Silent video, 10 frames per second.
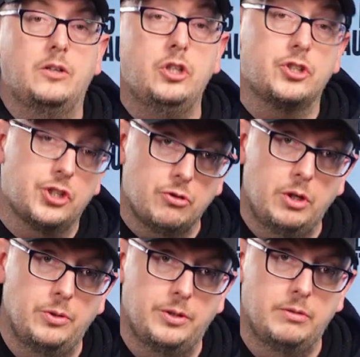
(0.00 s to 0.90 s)
you're
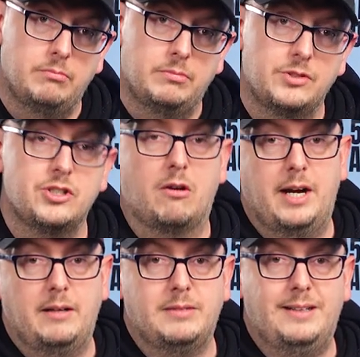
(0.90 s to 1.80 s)
screwed.
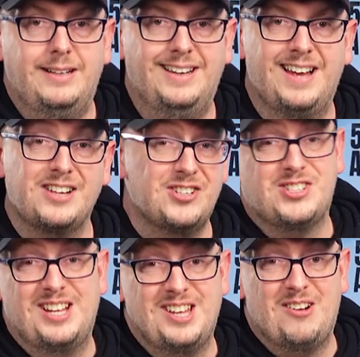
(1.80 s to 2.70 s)
Sorry, I'll
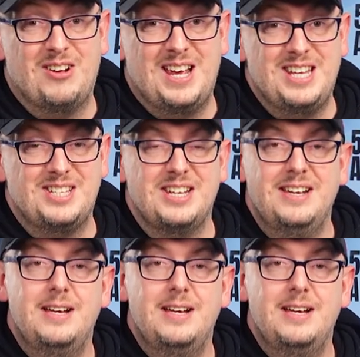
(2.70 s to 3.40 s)
just tell you how it is.